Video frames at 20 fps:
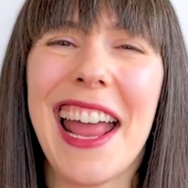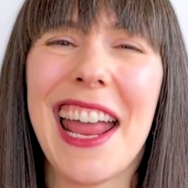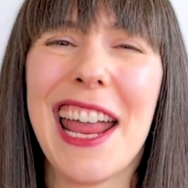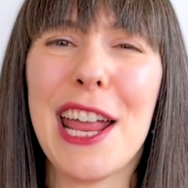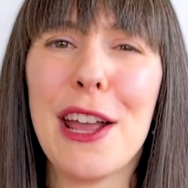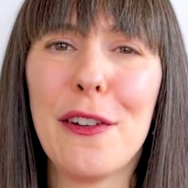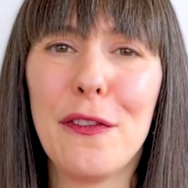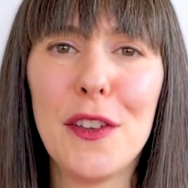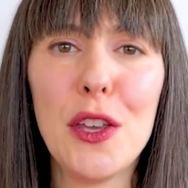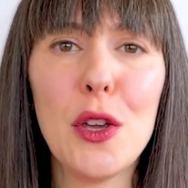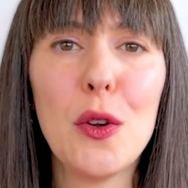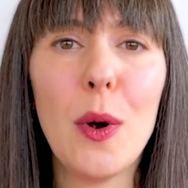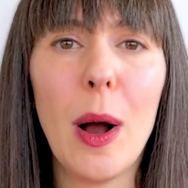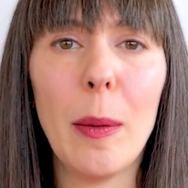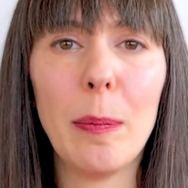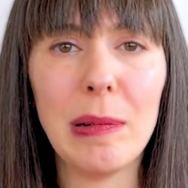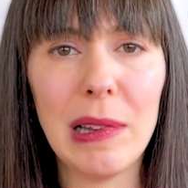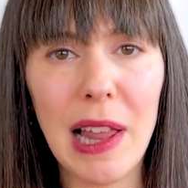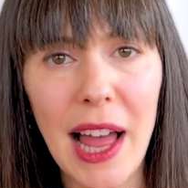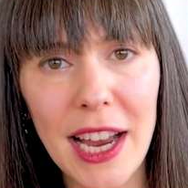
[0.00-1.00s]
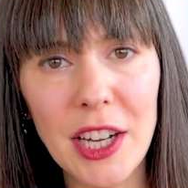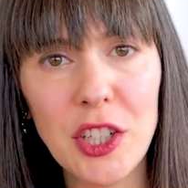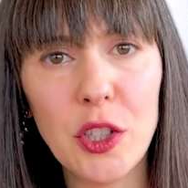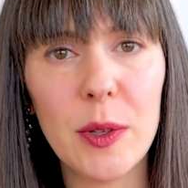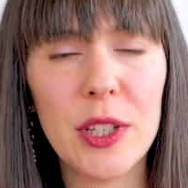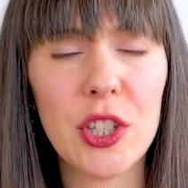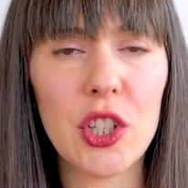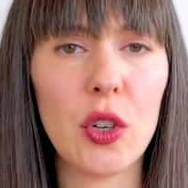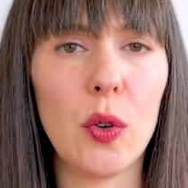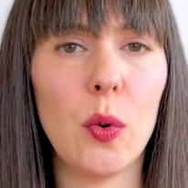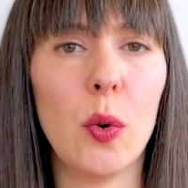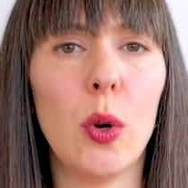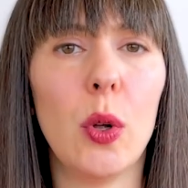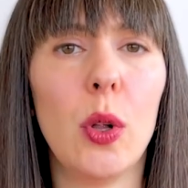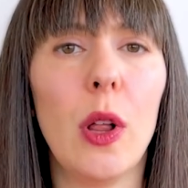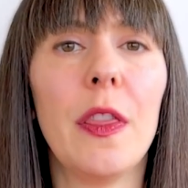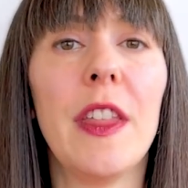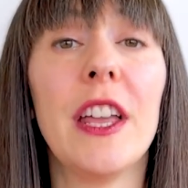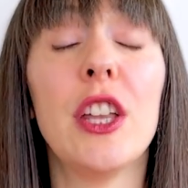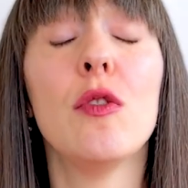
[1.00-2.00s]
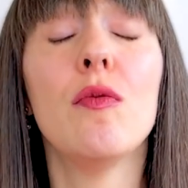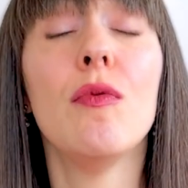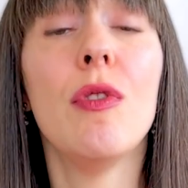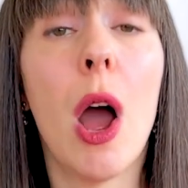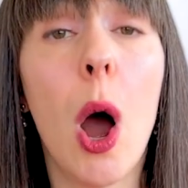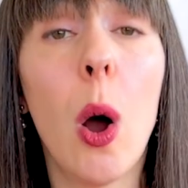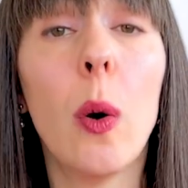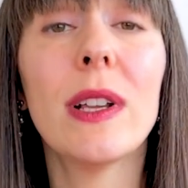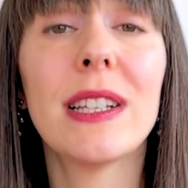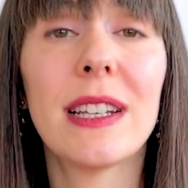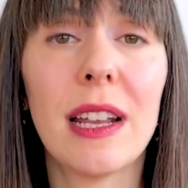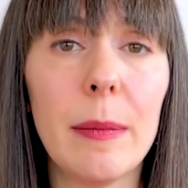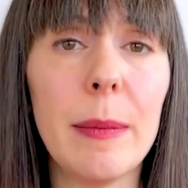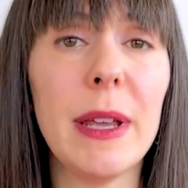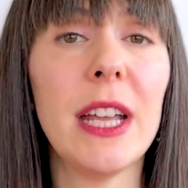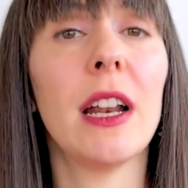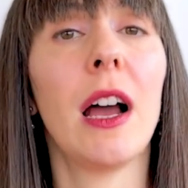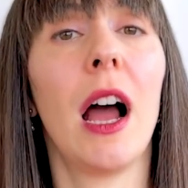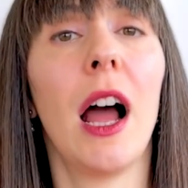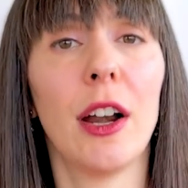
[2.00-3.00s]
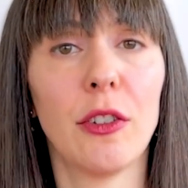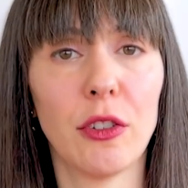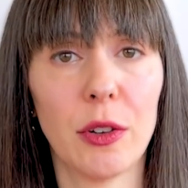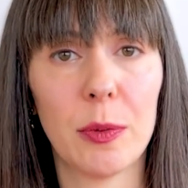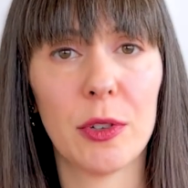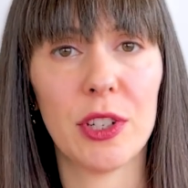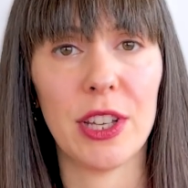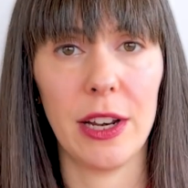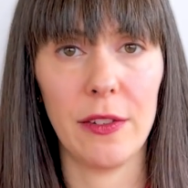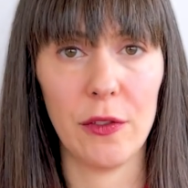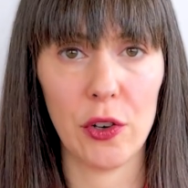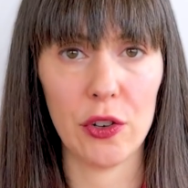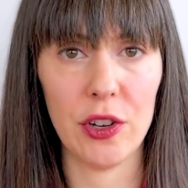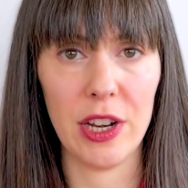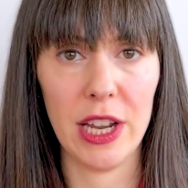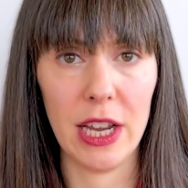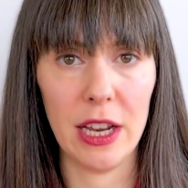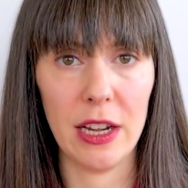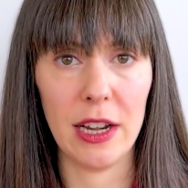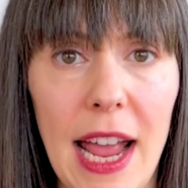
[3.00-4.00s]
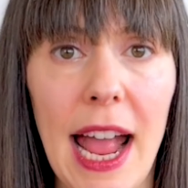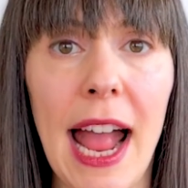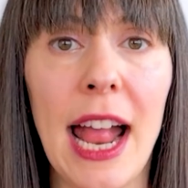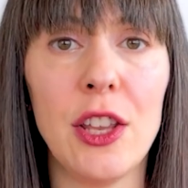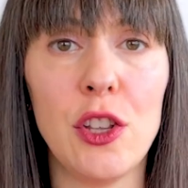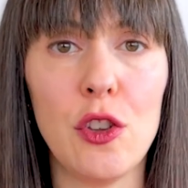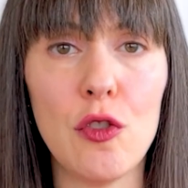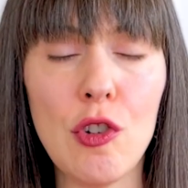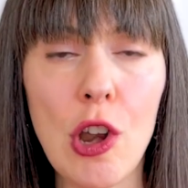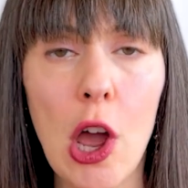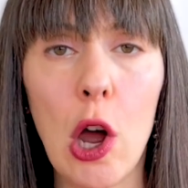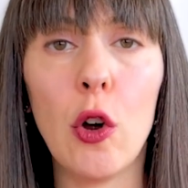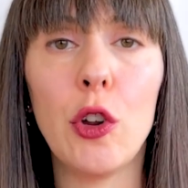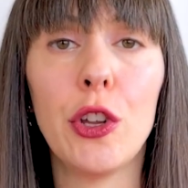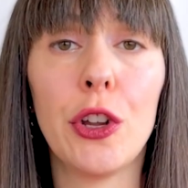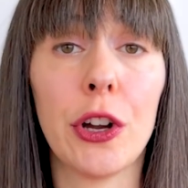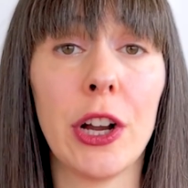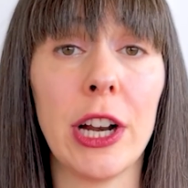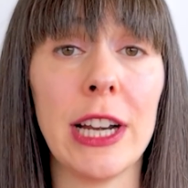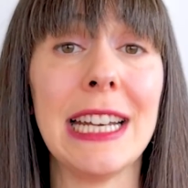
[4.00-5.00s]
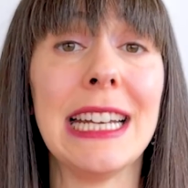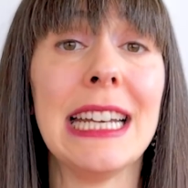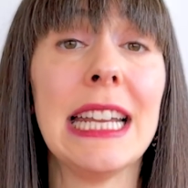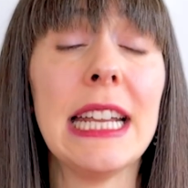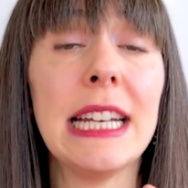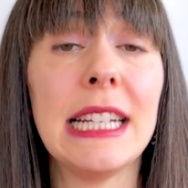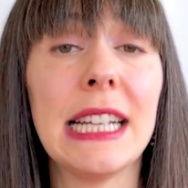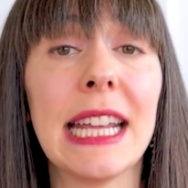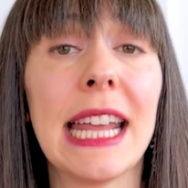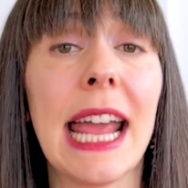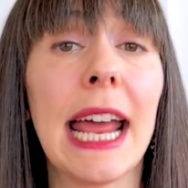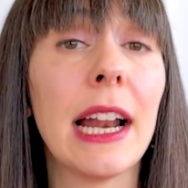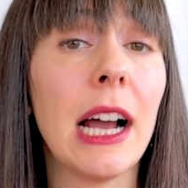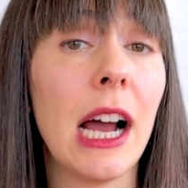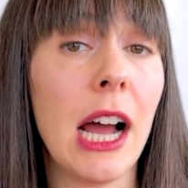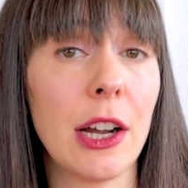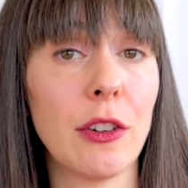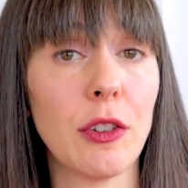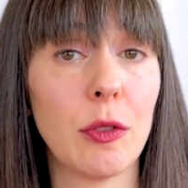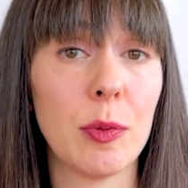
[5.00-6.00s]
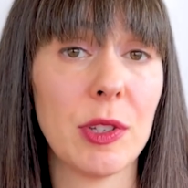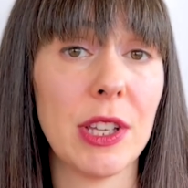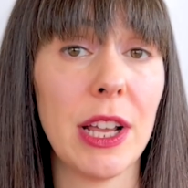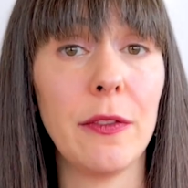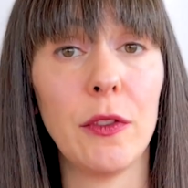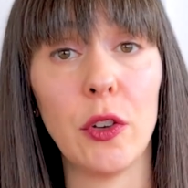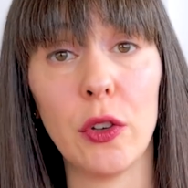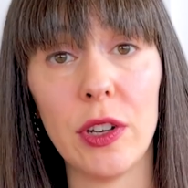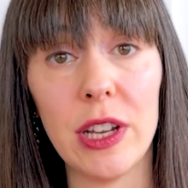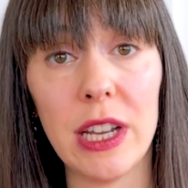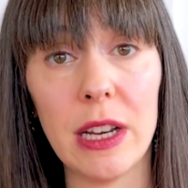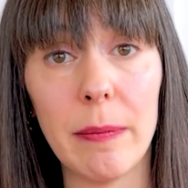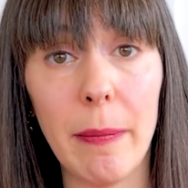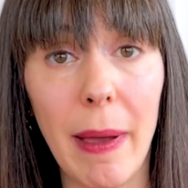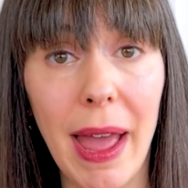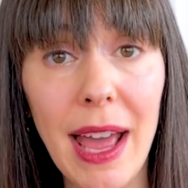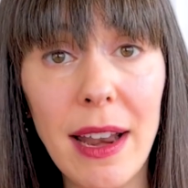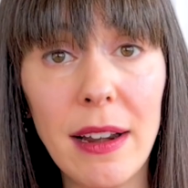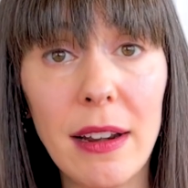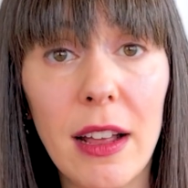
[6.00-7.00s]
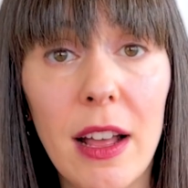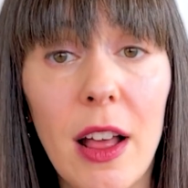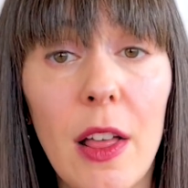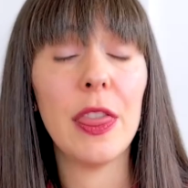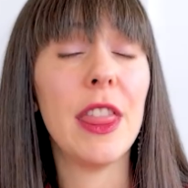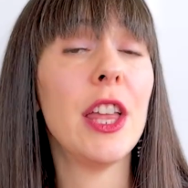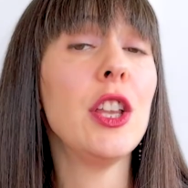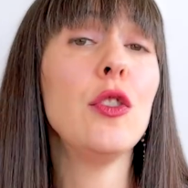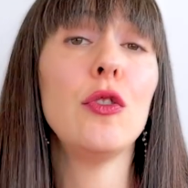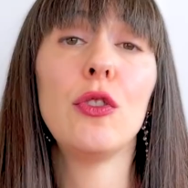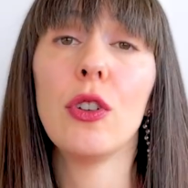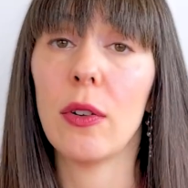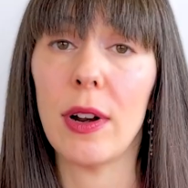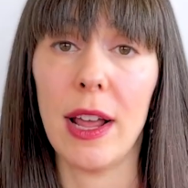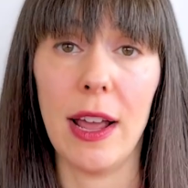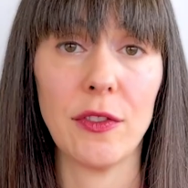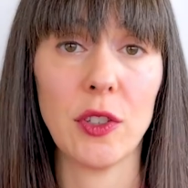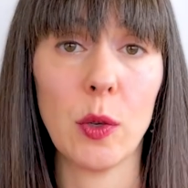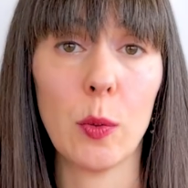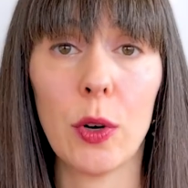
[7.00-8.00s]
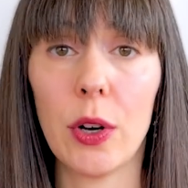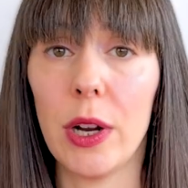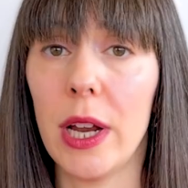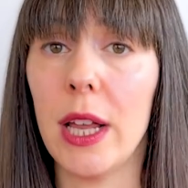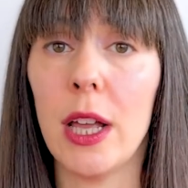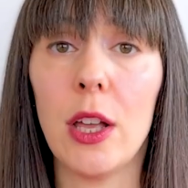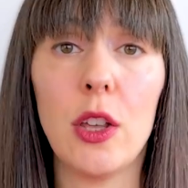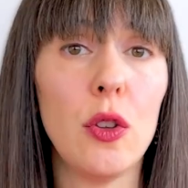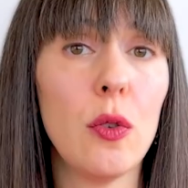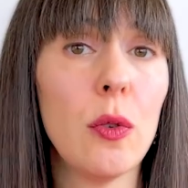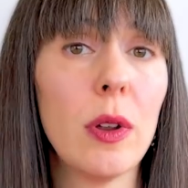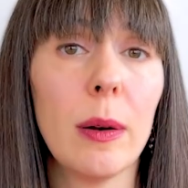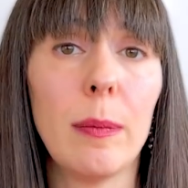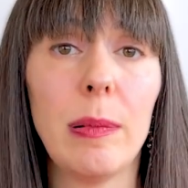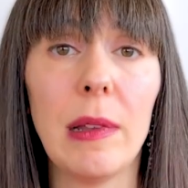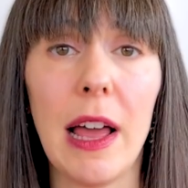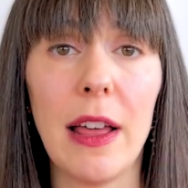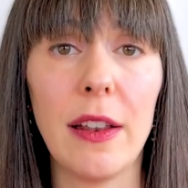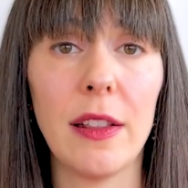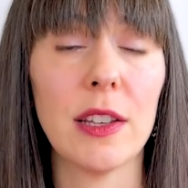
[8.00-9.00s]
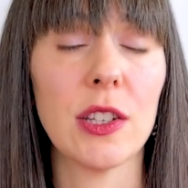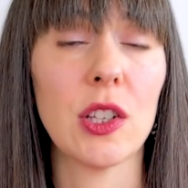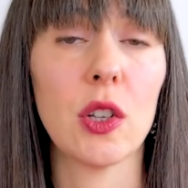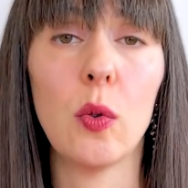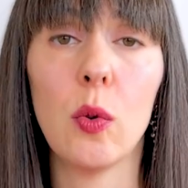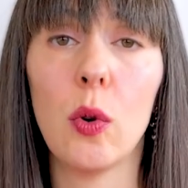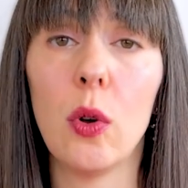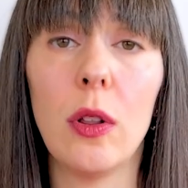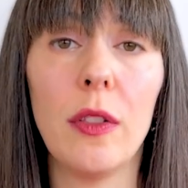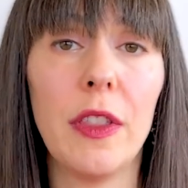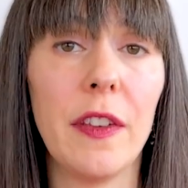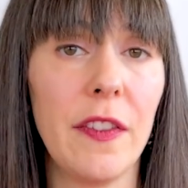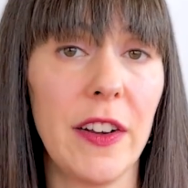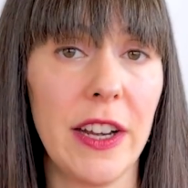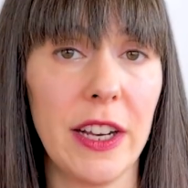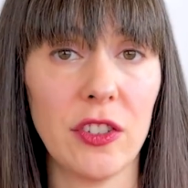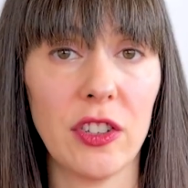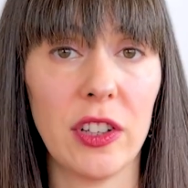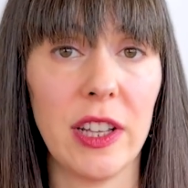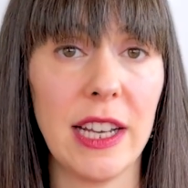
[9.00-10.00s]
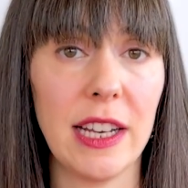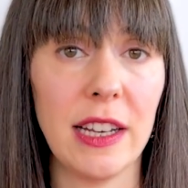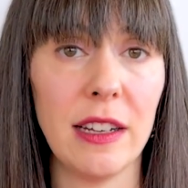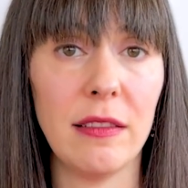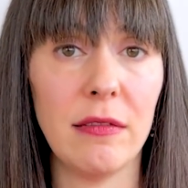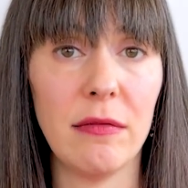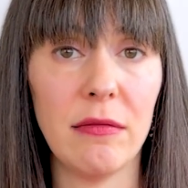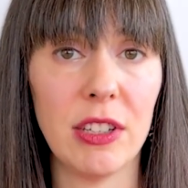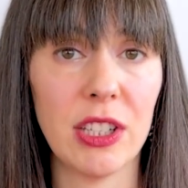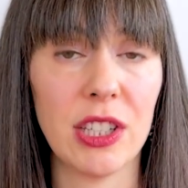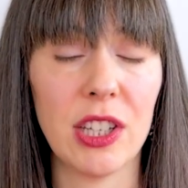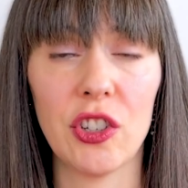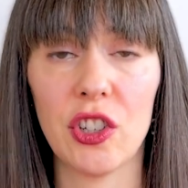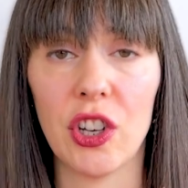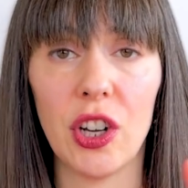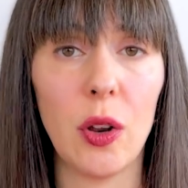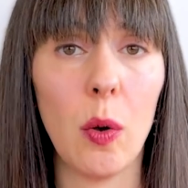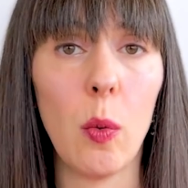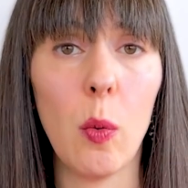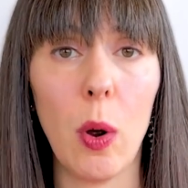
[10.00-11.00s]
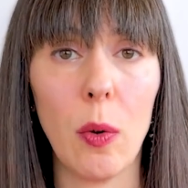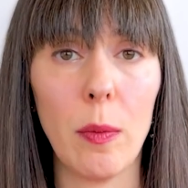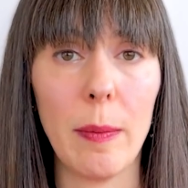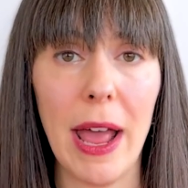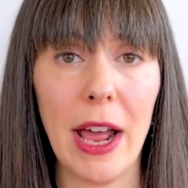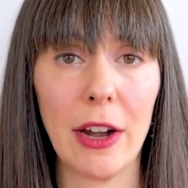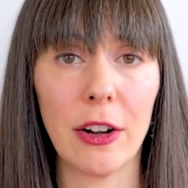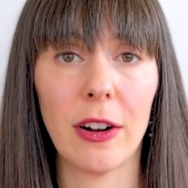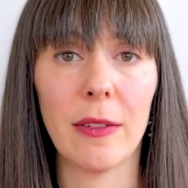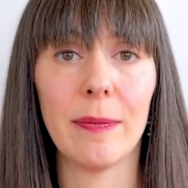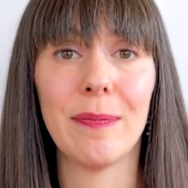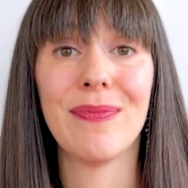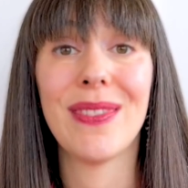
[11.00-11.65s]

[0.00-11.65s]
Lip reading: If you apply to a school that you know is gonna meet 100% of your need, and you know you're gonna need to get 100% of your need met, then you don't have to worry. You can apply to the school. The financial aid decision won't matter.